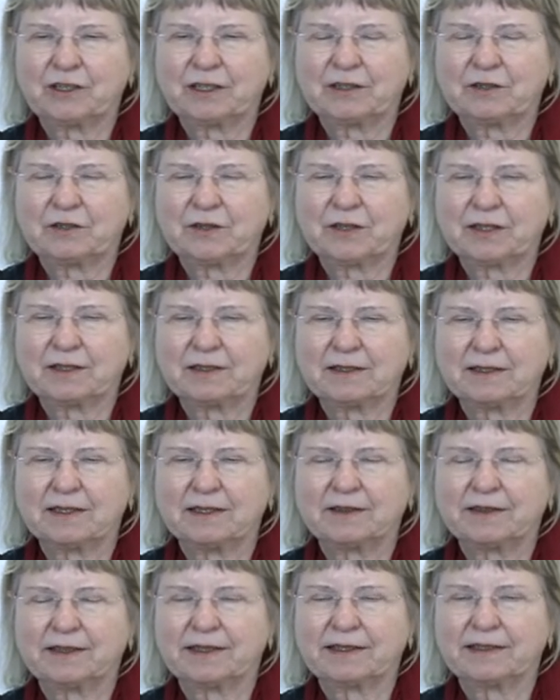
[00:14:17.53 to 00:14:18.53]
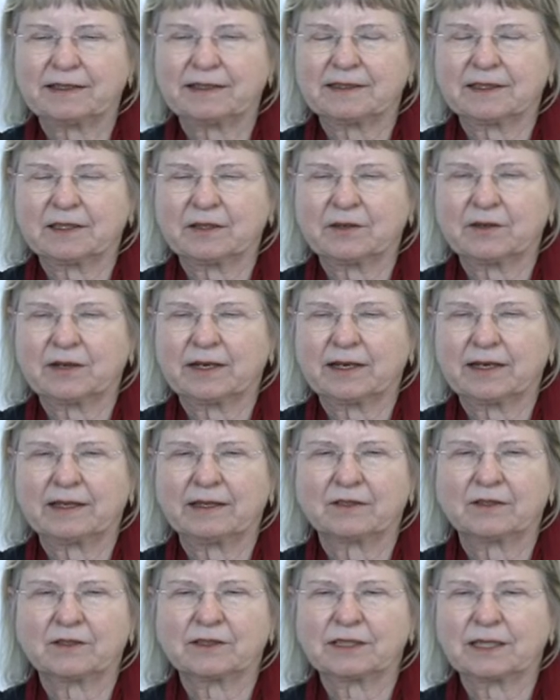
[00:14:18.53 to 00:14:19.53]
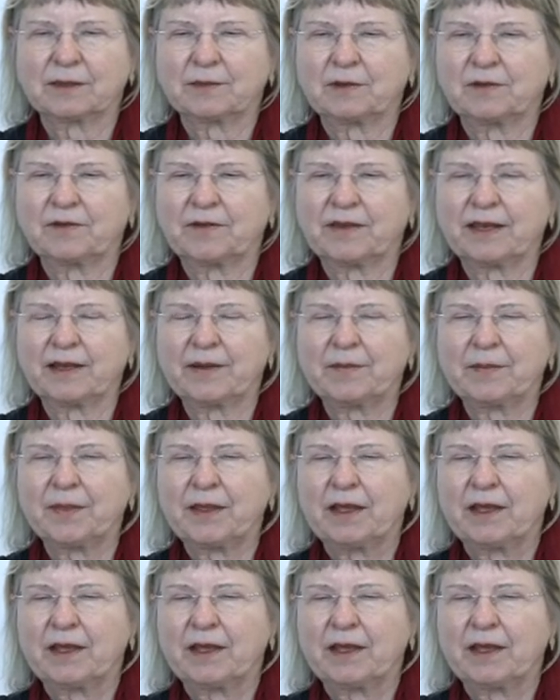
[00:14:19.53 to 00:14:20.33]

As you can see here, there is no high RCBV,